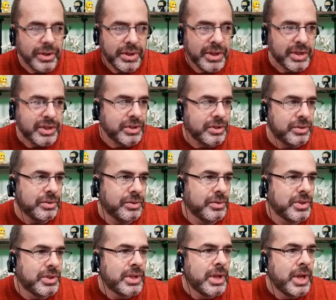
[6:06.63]

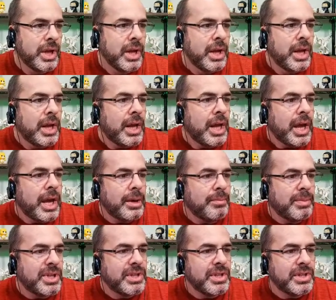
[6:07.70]
issues. A
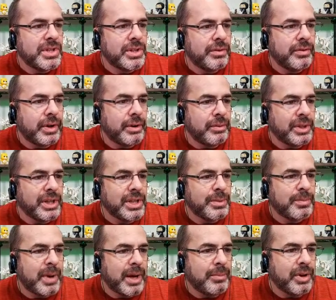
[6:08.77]
business survey released
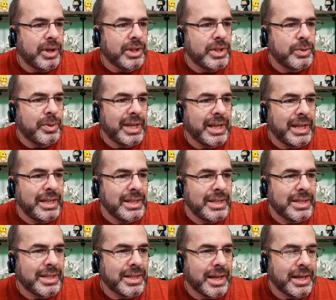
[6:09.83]
by Brunswick
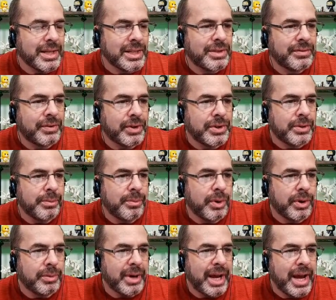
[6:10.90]
Insights, first
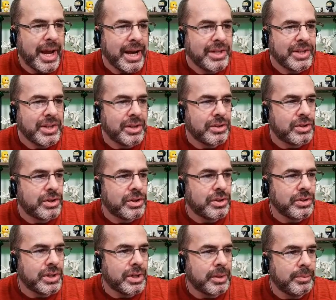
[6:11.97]
reported by Axios,
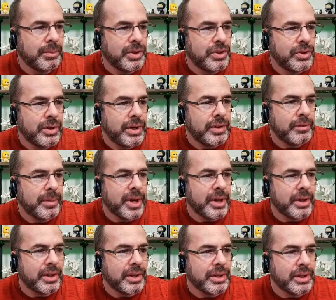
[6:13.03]
shows that a majority of
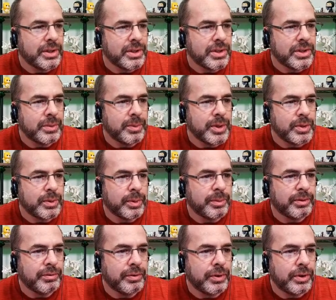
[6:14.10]
American consumers would
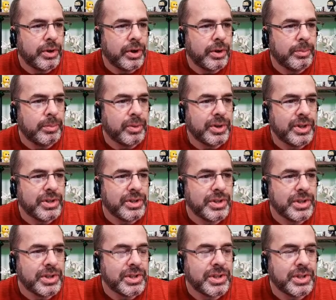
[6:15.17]
prefer corporations
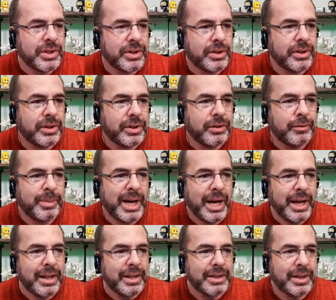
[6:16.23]
to steer clear of
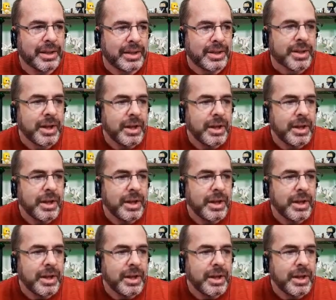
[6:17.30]
politics.